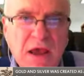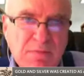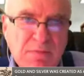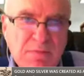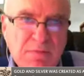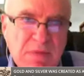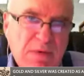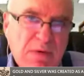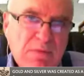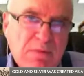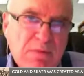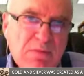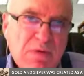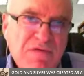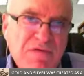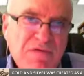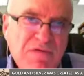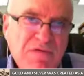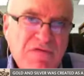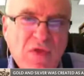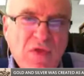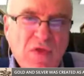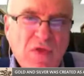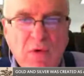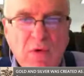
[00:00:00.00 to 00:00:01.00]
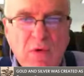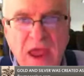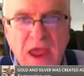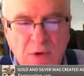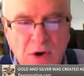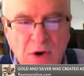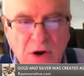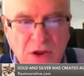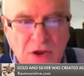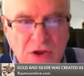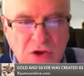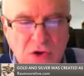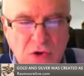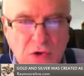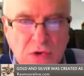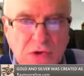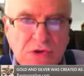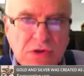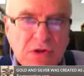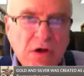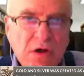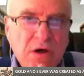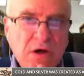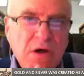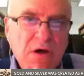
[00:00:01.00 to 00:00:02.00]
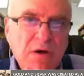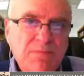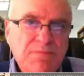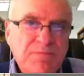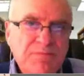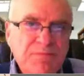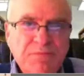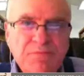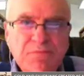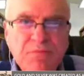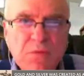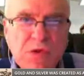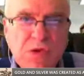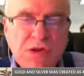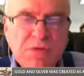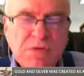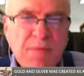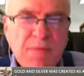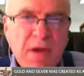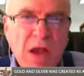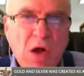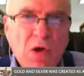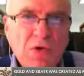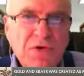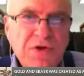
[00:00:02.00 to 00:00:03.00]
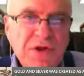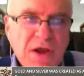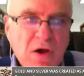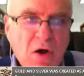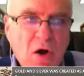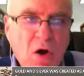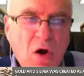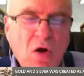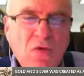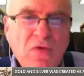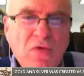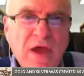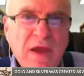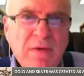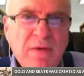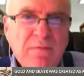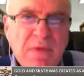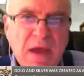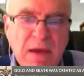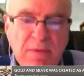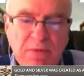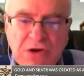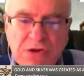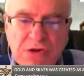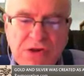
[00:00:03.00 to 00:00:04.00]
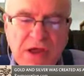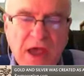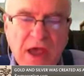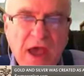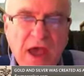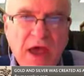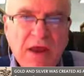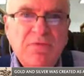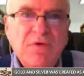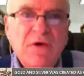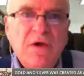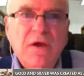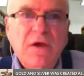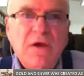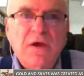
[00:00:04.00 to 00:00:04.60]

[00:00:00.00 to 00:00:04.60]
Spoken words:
And maybe before they were able to use smelting they maybe just had